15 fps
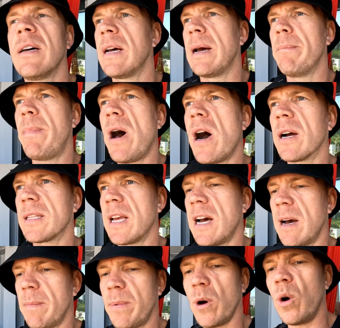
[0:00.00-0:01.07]
and parked
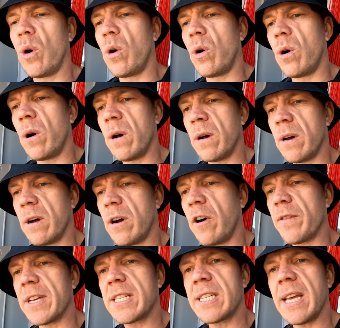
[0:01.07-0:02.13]
up or
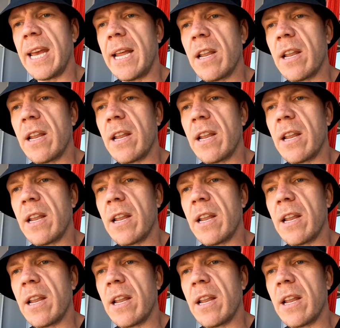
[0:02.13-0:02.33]
on the sea